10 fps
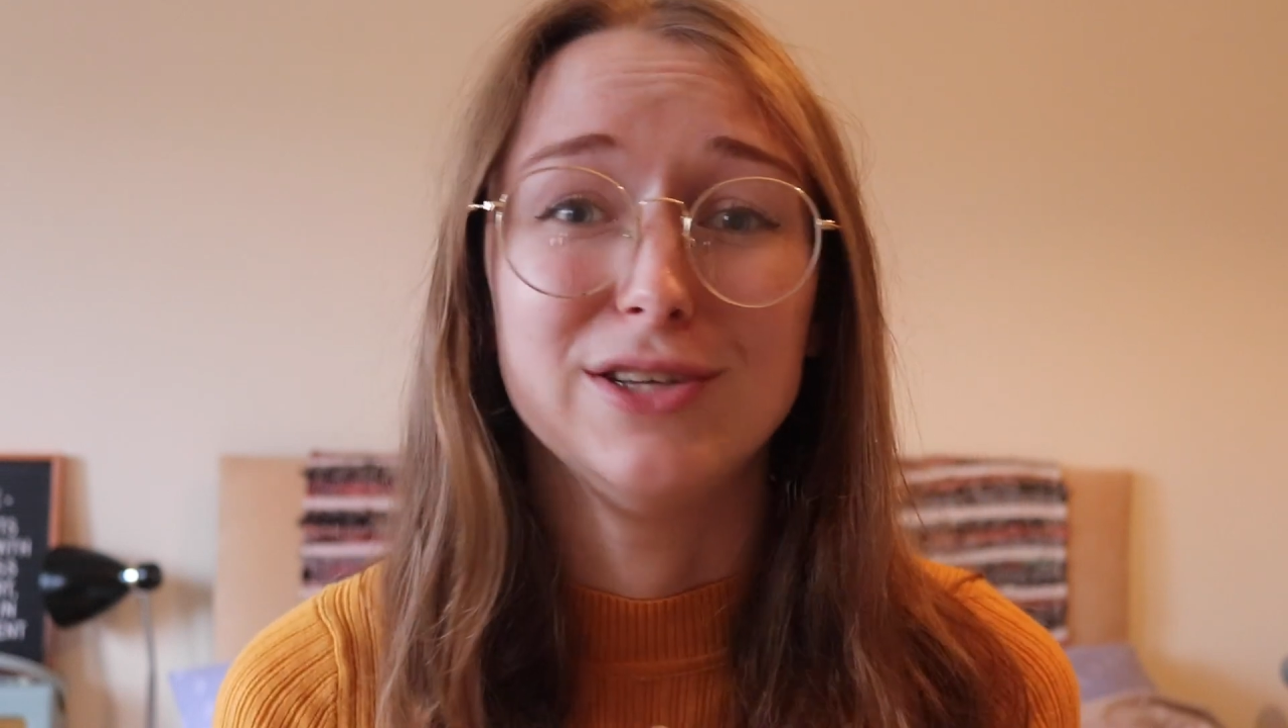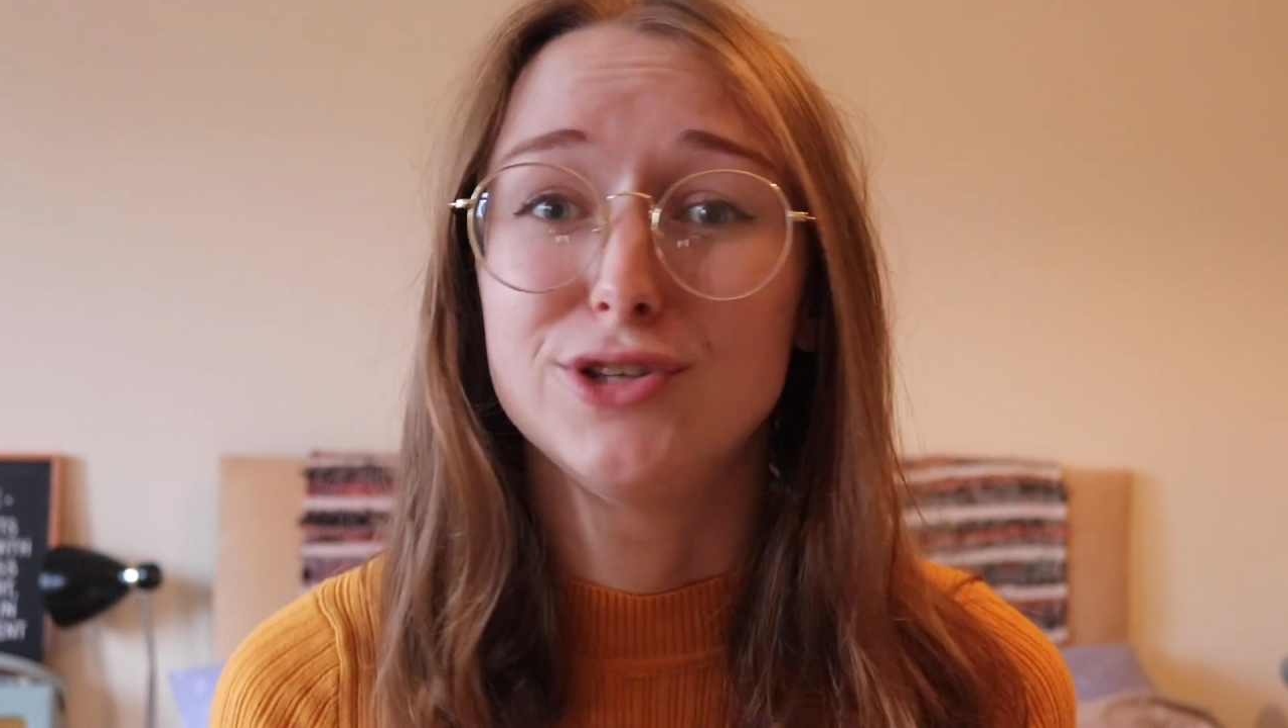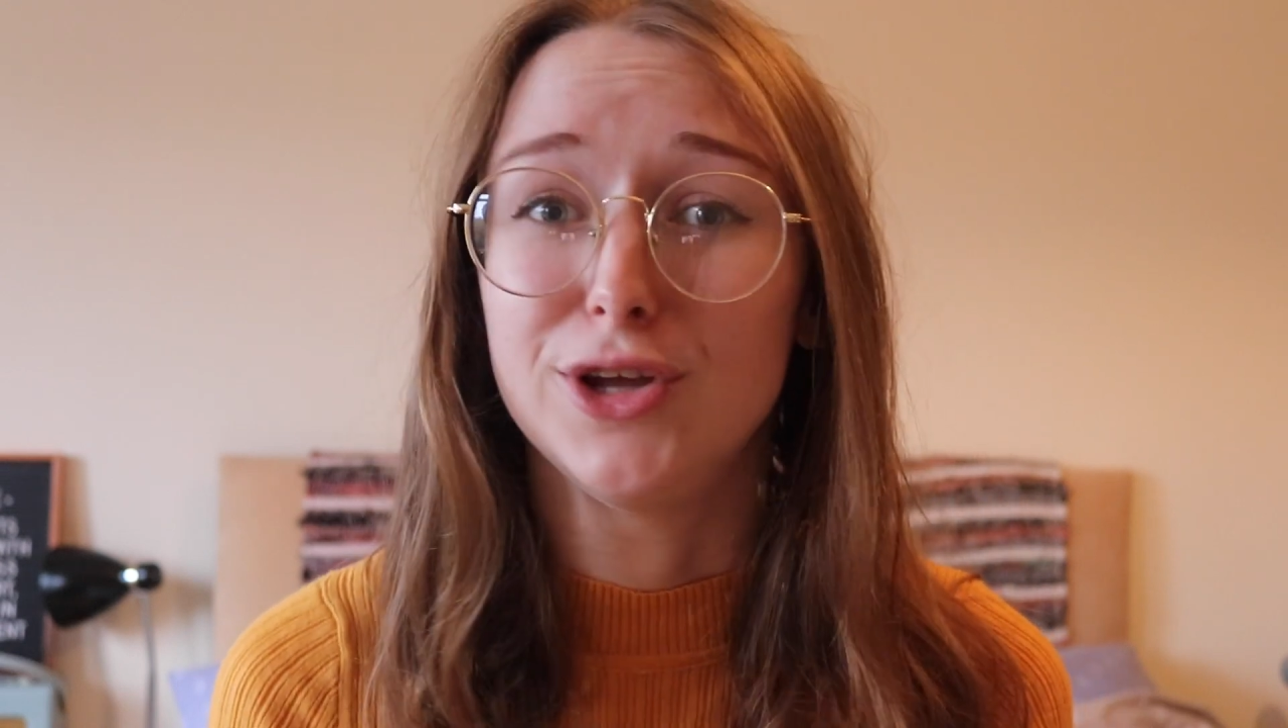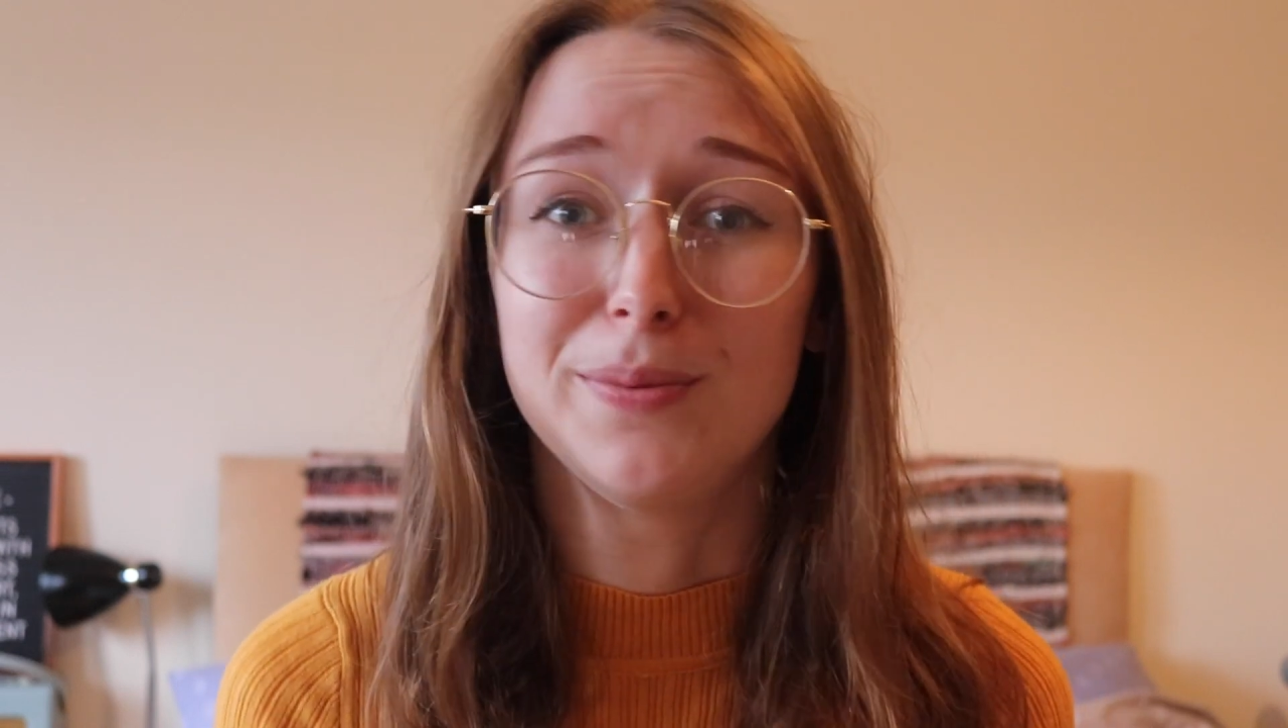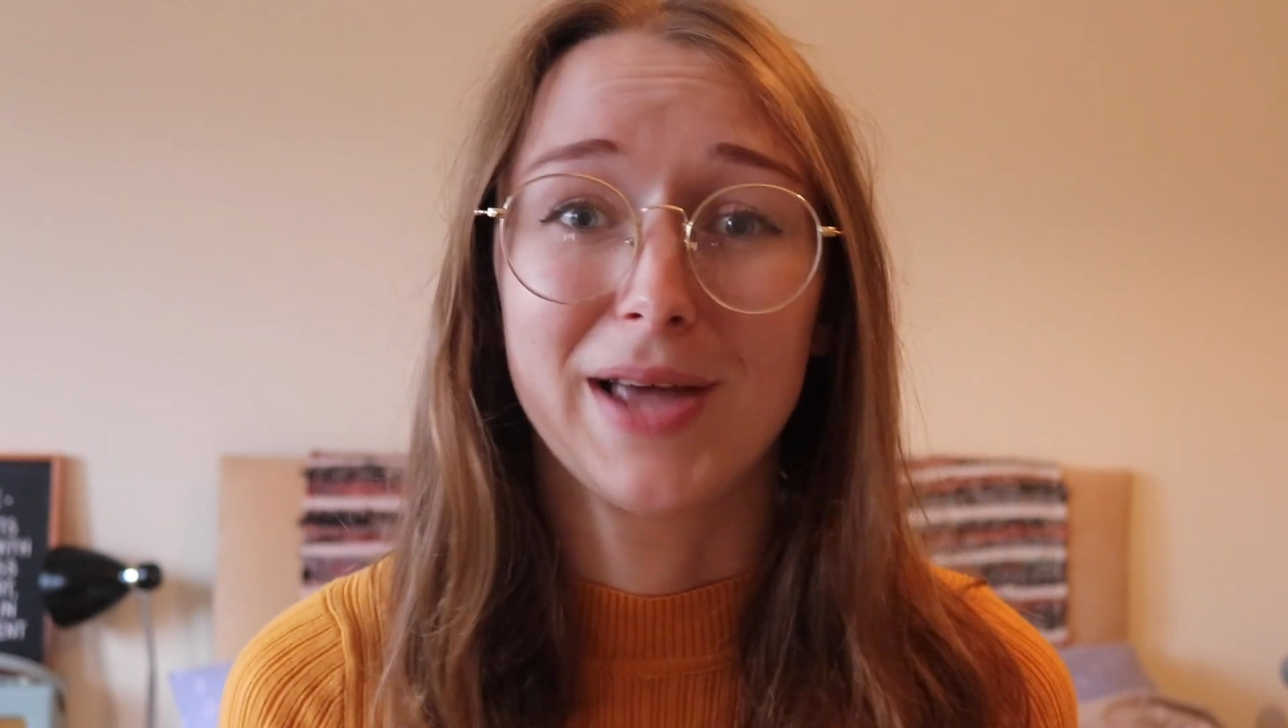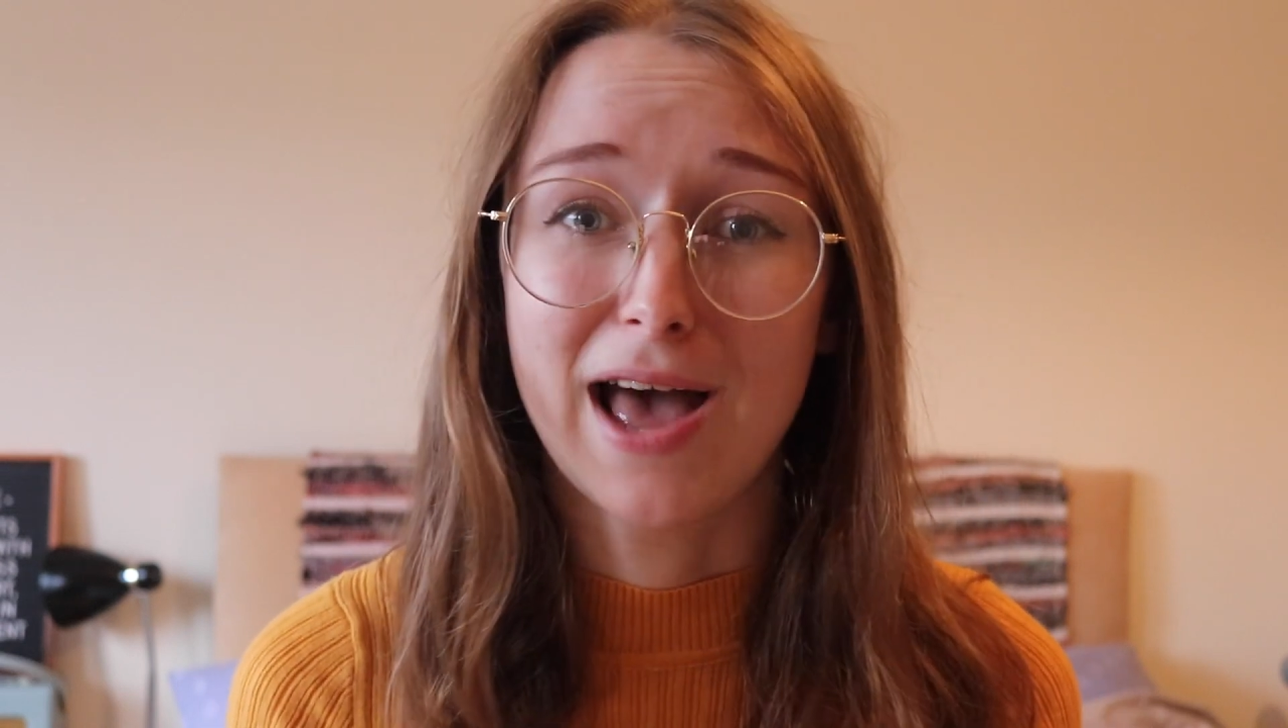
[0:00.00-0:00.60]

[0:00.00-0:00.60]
super